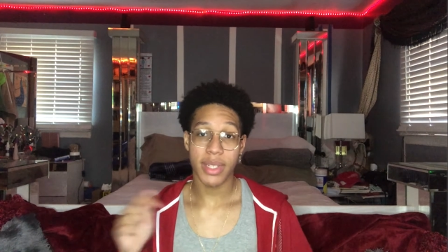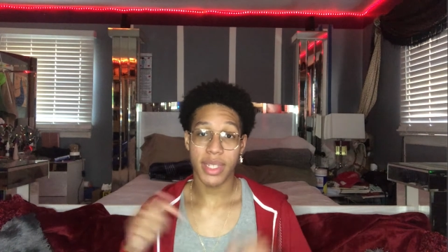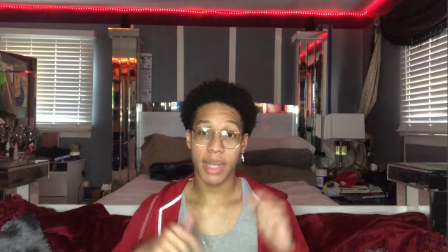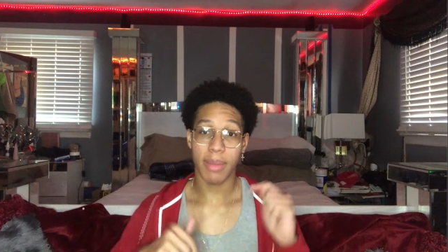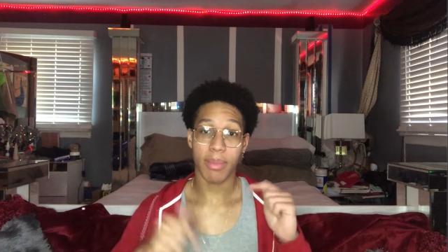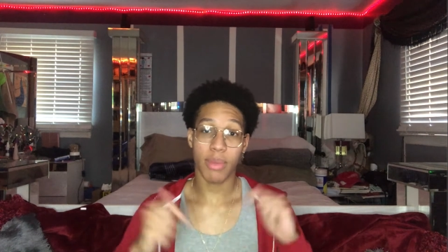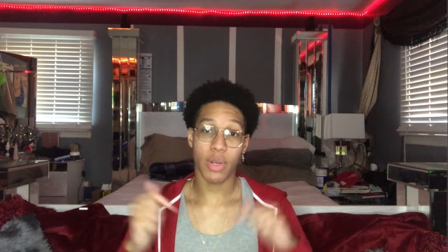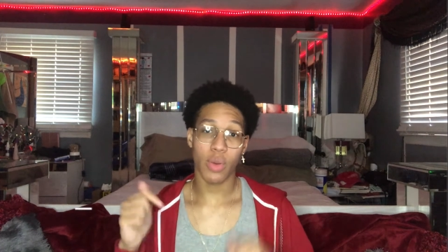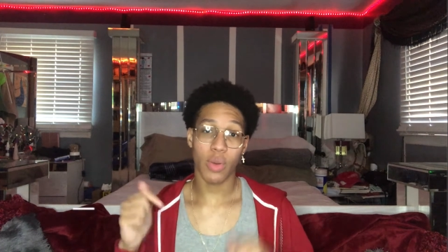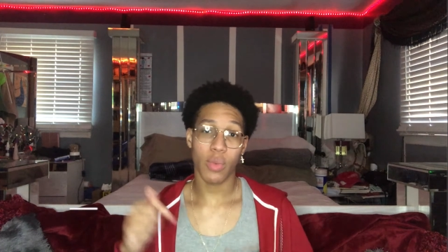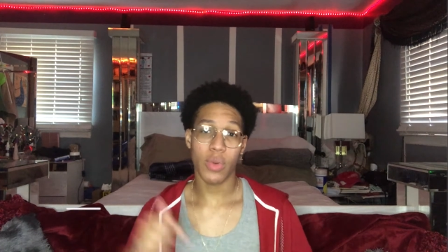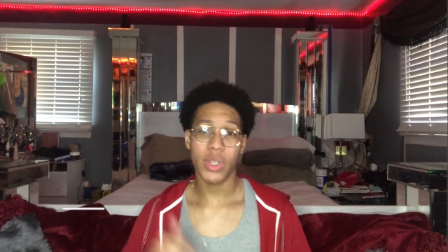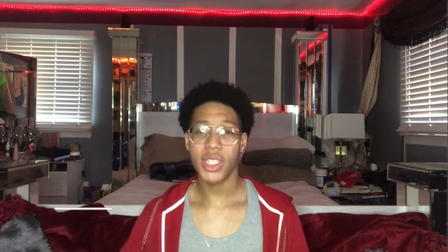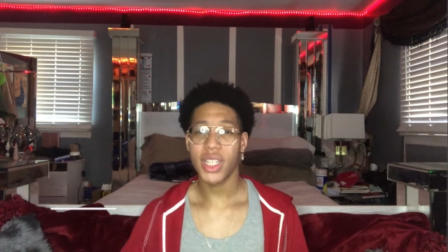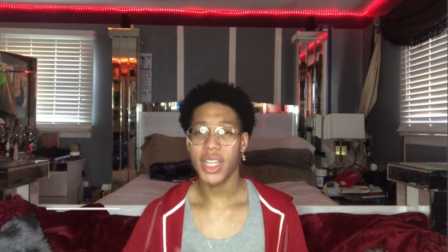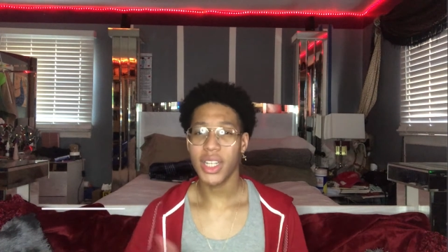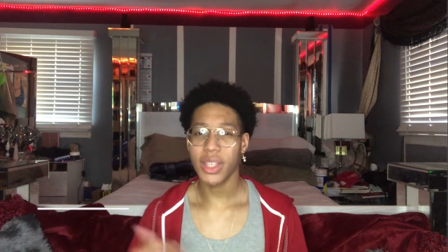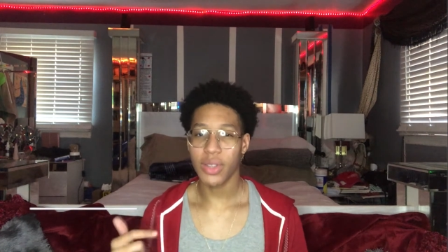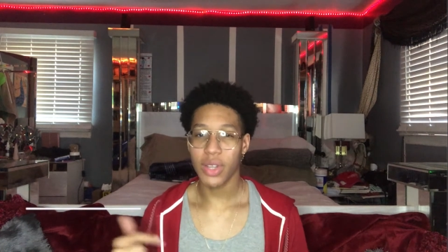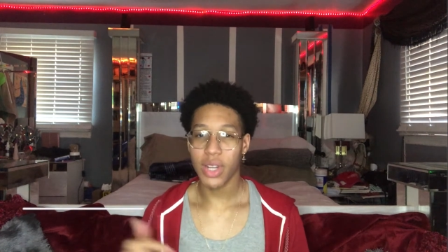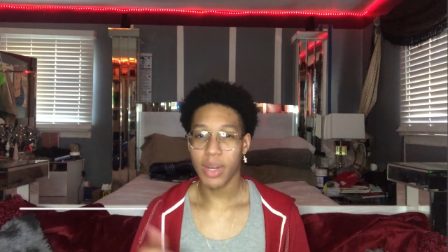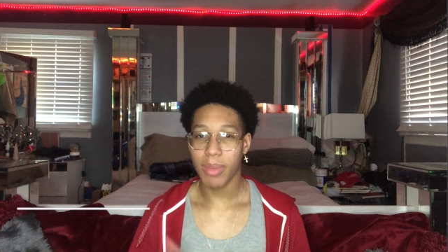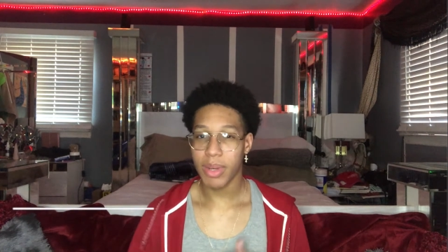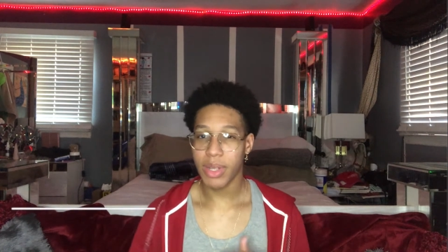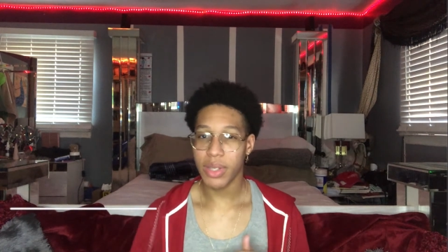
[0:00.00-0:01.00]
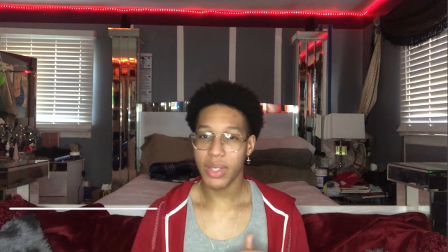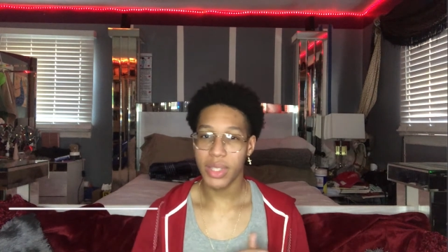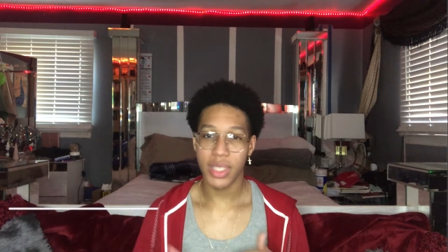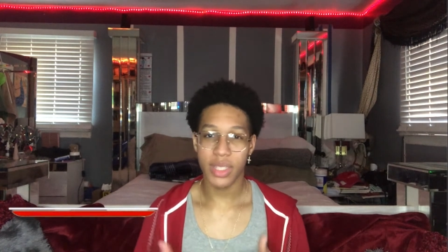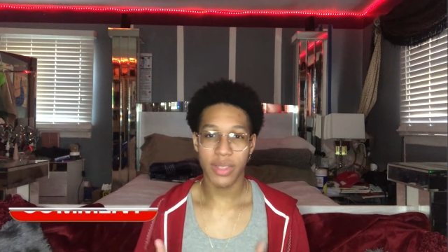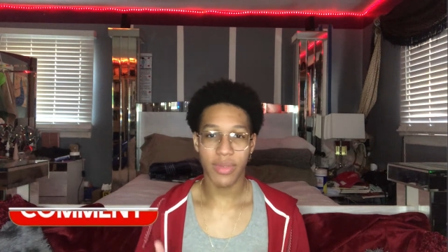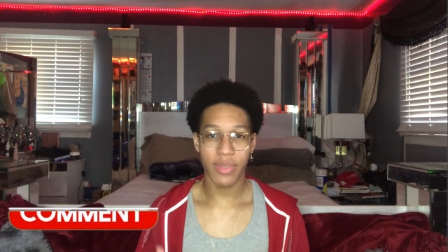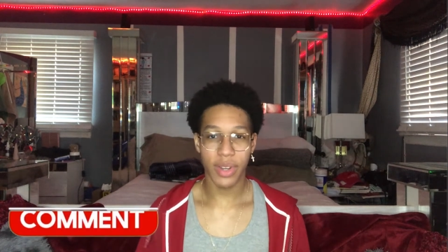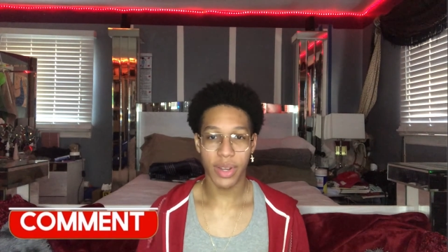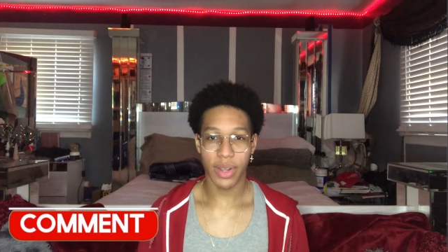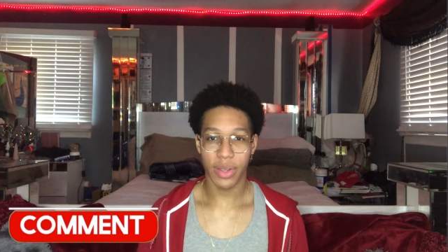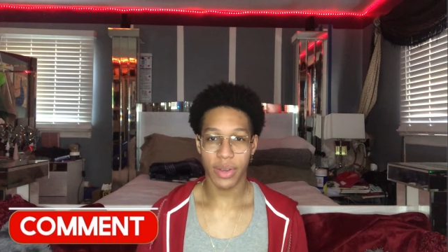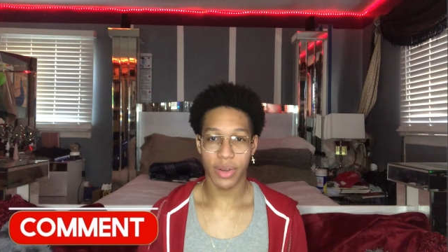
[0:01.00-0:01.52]
down below what y'all thought about this
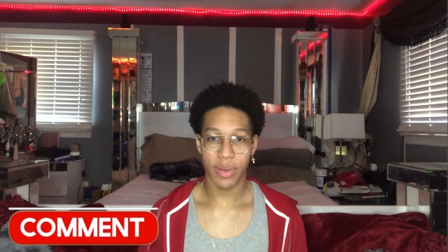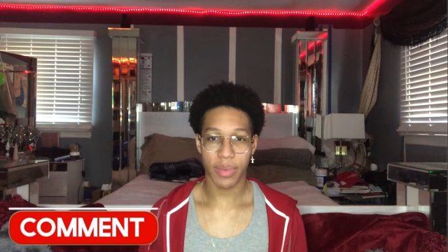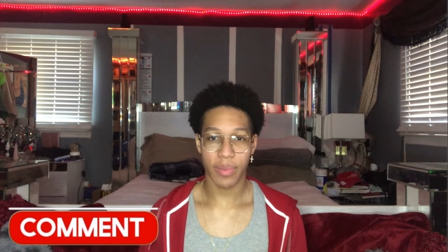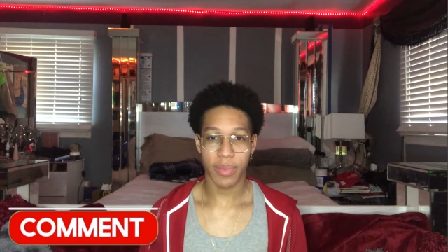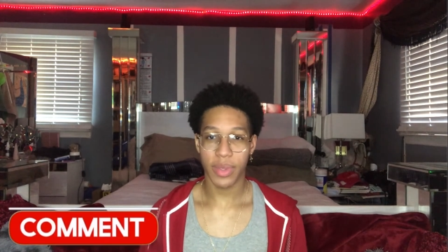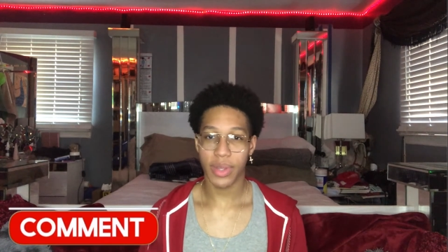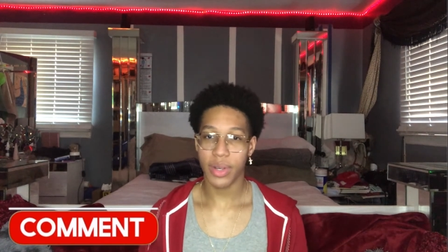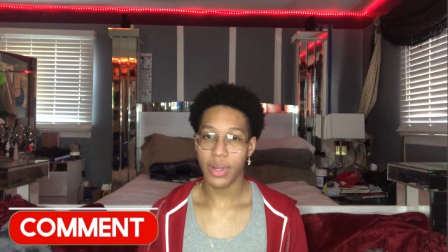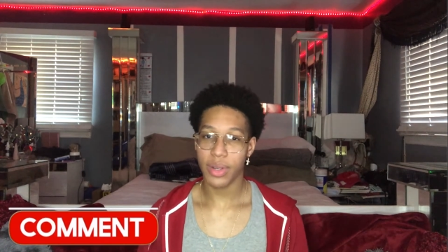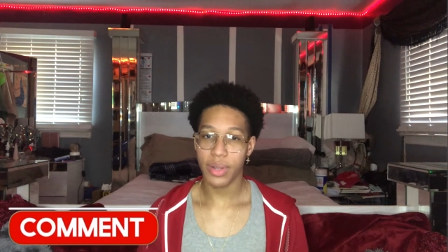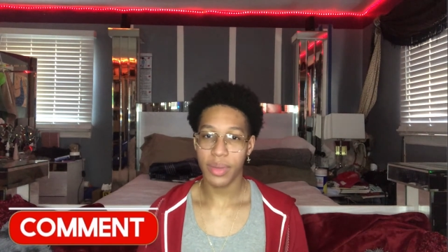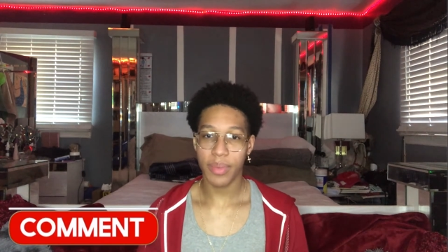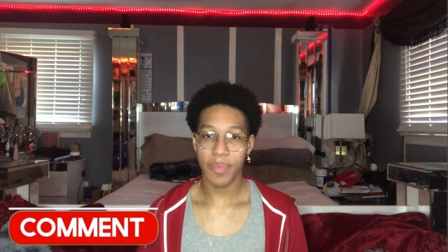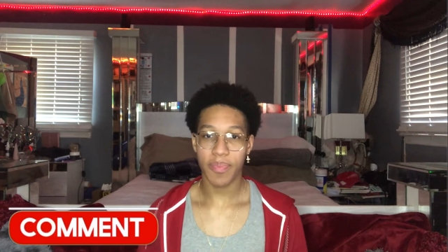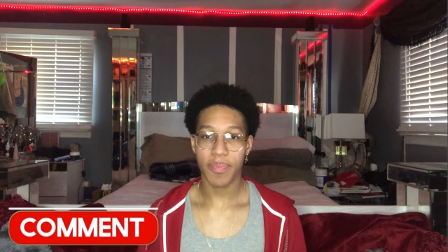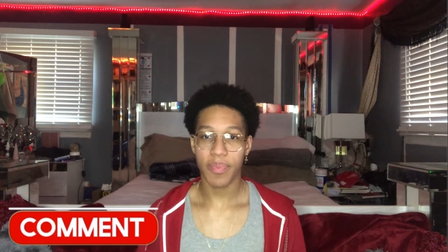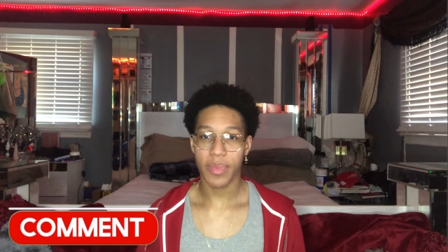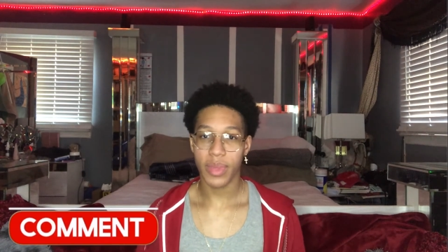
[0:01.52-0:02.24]
video, you know?